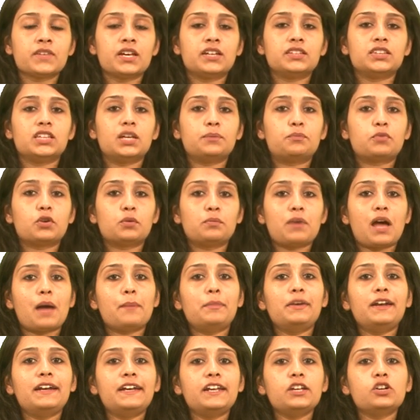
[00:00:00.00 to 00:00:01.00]
the
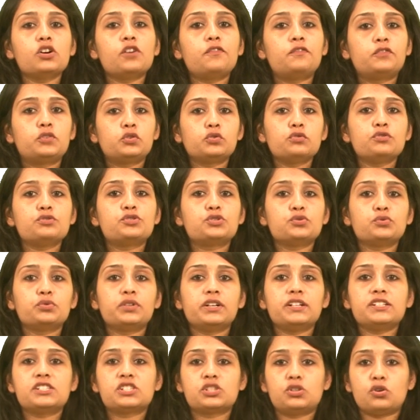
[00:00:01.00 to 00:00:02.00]
probability of 2
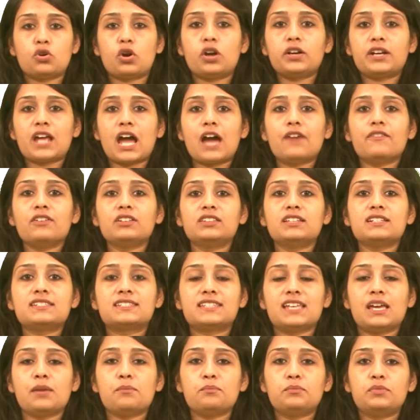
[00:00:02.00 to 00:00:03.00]
students not having the
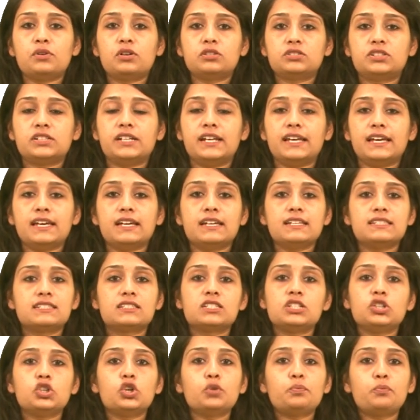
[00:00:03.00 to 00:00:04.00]
same birthday is
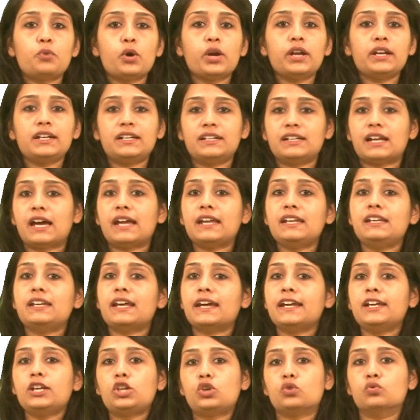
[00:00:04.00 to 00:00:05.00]

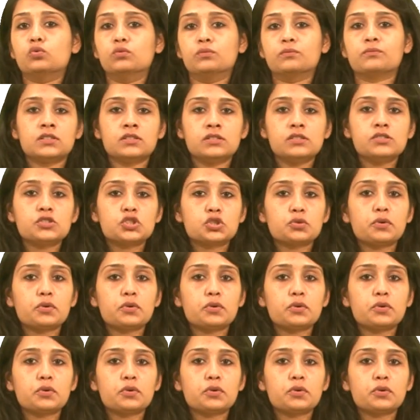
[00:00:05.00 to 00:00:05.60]
0.992. So,